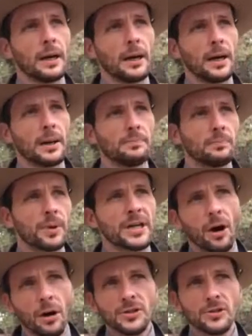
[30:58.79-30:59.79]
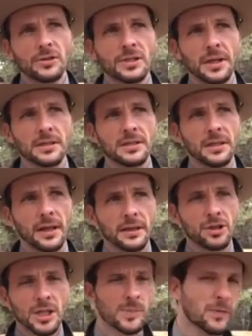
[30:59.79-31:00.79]
But he also says that
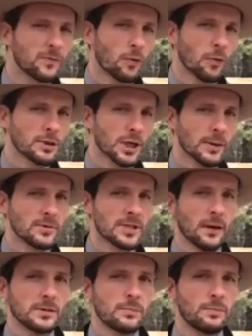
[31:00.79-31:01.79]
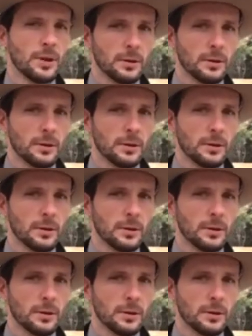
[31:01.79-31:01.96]
just before Jamestown was